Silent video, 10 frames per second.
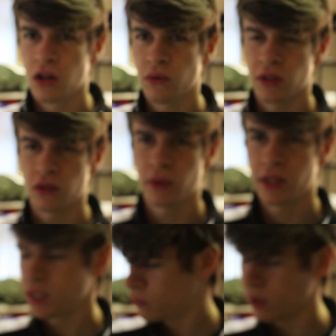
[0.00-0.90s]
Oh,
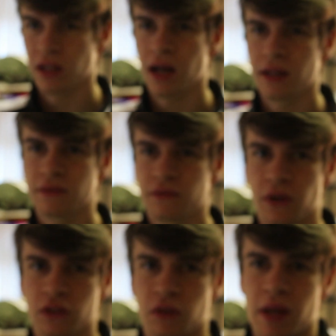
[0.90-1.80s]
quickly as well, I
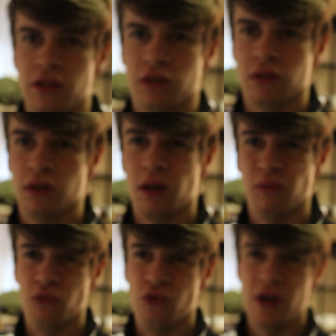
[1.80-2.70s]
forgot to mention,
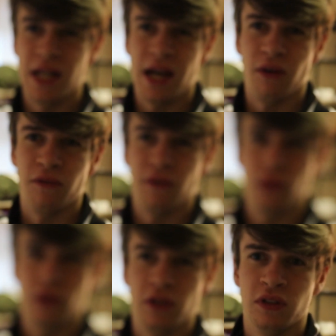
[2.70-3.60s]
I'm really out of
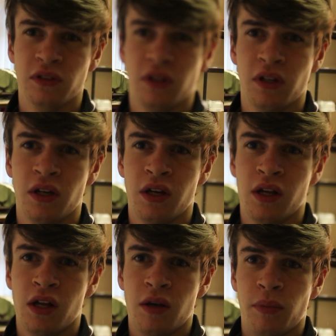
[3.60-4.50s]
focus.
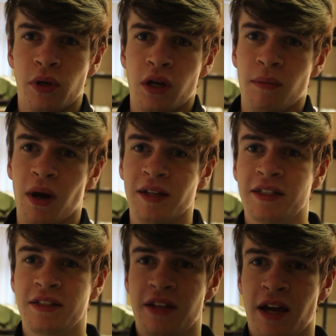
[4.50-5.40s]
But I did